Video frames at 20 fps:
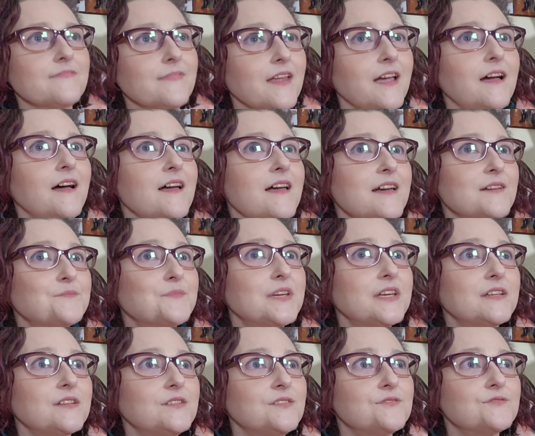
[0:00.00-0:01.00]
I had me
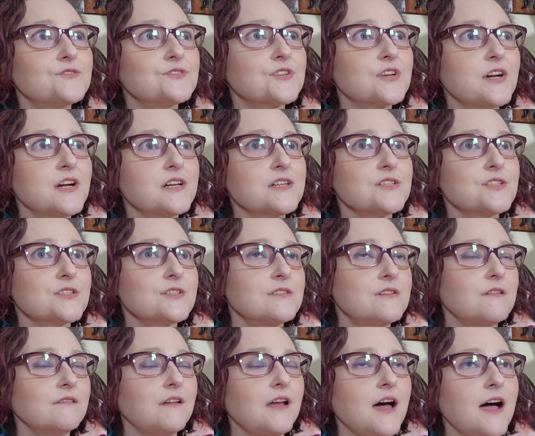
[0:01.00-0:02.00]
a huge crush,
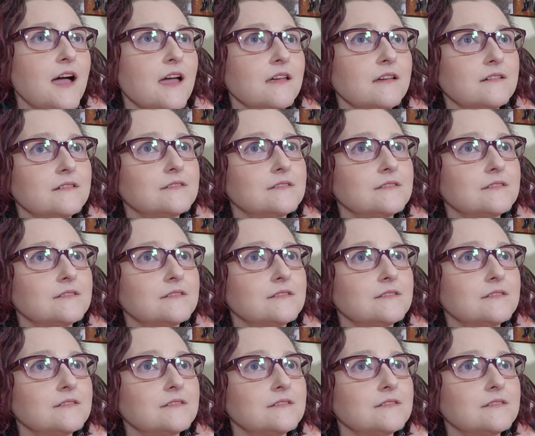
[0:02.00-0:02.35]
no lie.